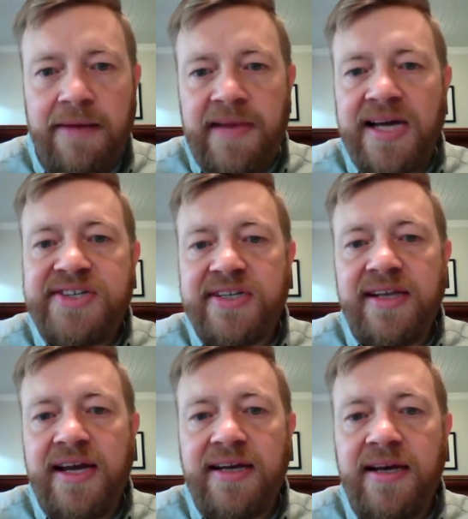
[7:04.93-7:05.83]
Imagine
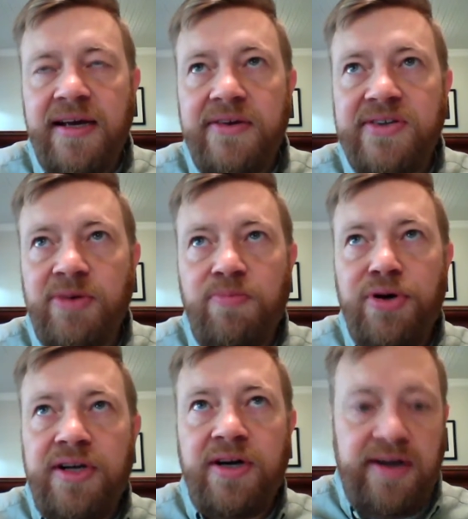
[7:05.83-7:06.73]
like someone
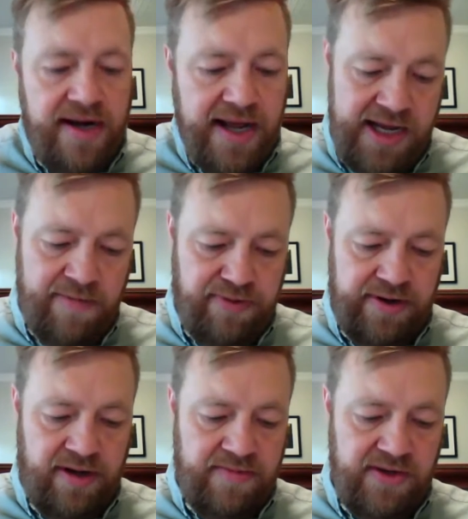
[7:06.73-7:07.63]
putting on an
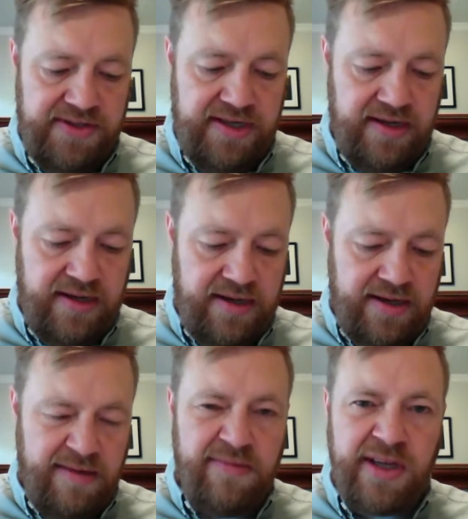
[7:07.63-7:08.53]
apron almost,
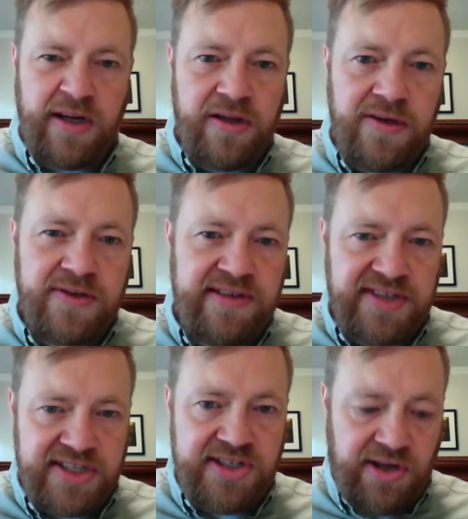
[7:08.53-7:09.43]
the clothes of a
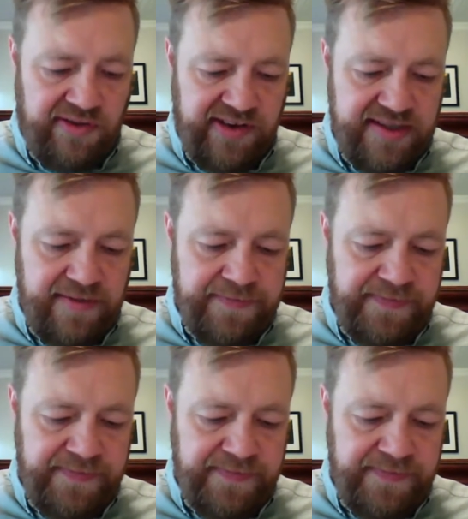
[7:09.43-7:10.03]
servant.